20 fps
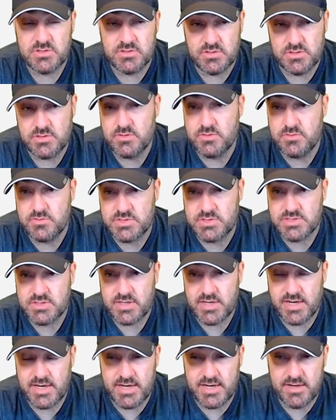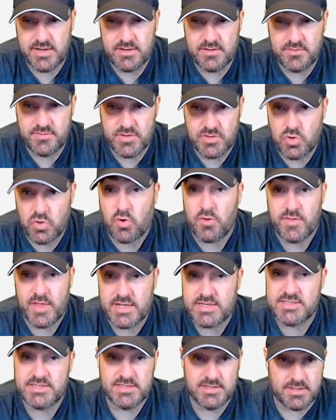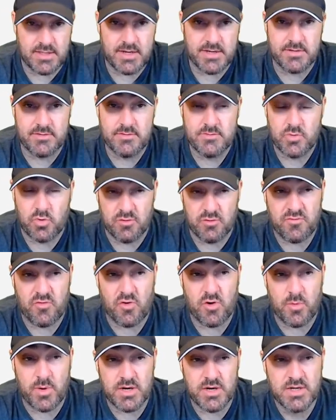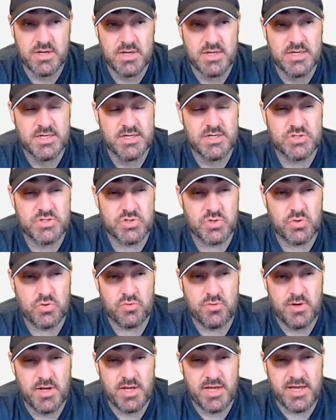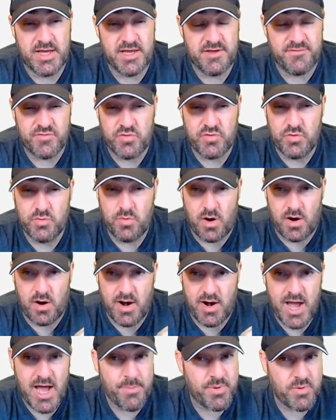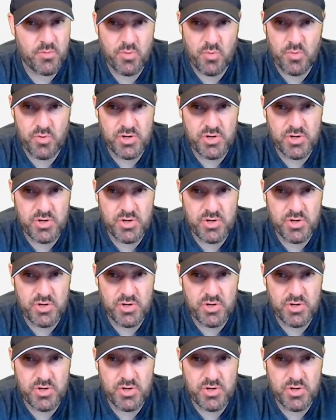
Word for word: use uh, the dot net C L I going forward. So if you are happy with what